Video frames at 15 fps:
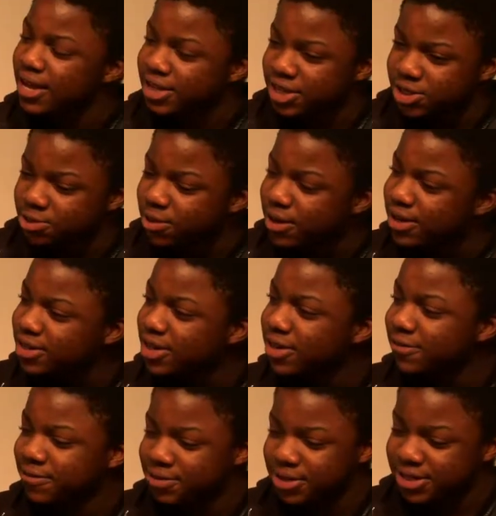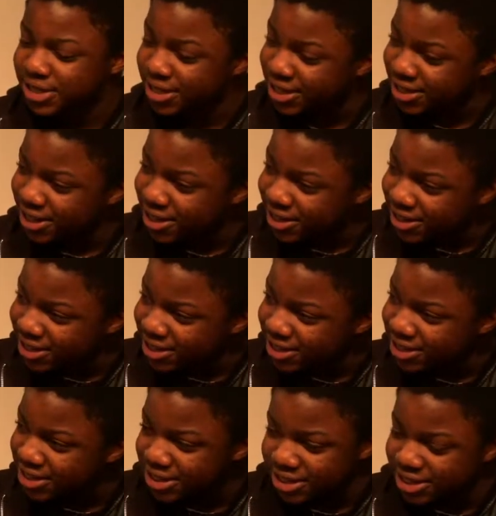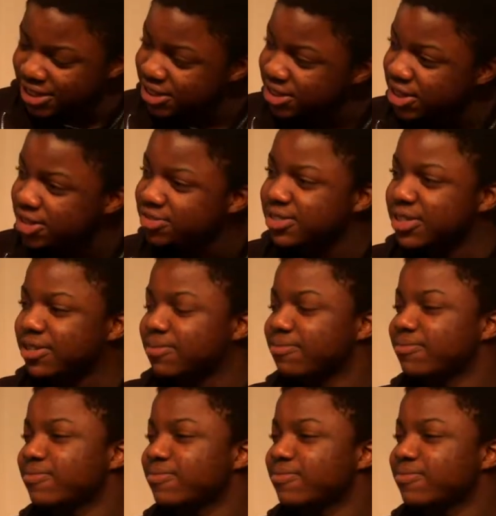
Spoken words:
She's worked hard for it, she earned it, and she deserves it.